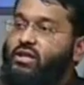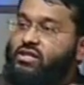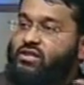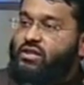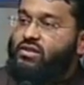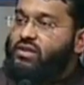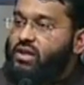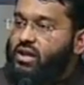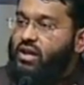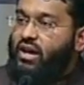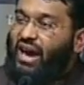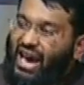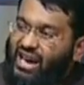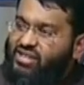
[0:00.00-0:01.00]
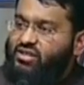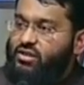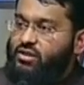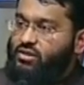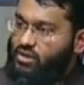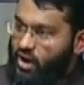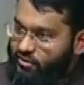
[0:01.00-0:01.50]
This is the
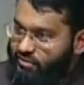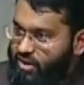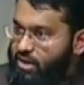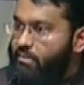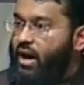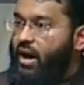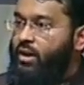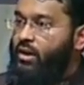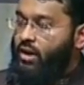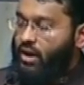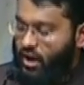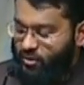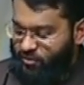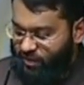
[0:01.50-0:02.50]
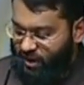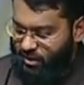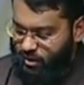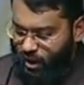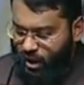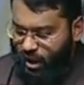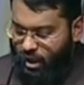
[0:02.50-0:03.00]
essence of Iman and
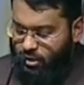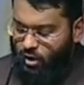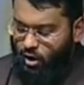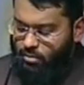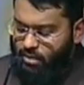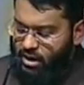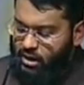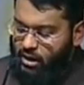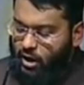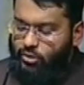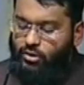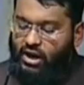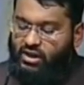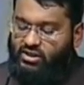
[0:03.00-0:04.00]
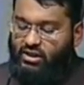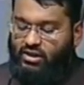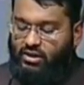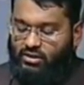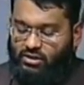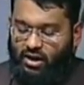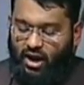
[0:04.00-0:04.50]
faith. And there are many other
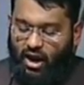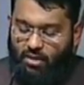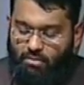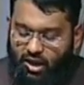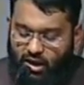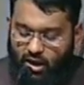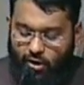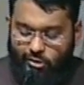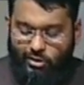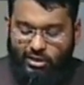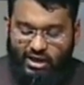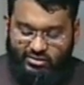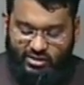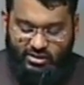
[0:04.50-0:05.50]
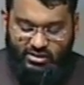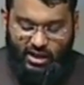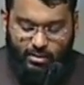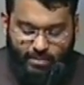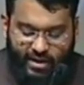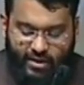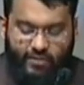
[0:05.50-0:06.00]
etiquettes and many other lessons
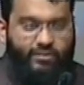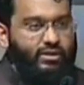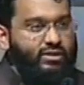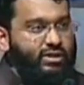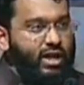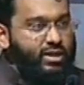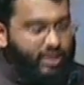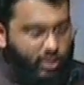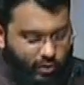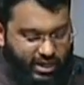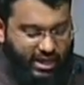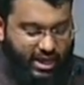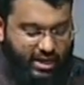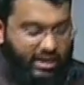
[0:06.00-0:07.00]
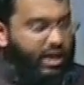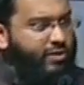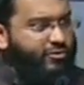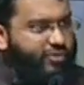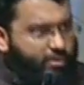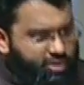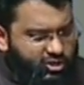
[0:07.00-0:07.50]
and benefits that we can
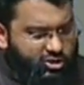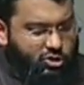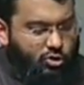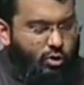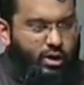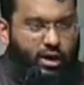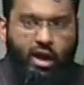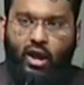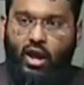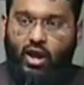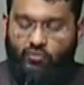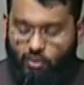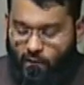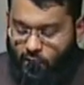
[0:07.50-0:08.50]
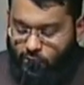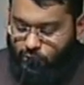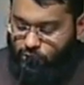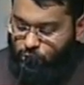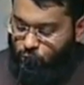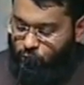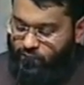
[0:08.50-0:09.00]
get from this story and from other
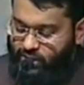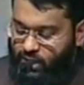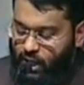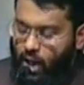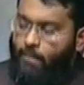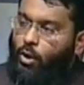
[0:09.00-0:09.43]
stories.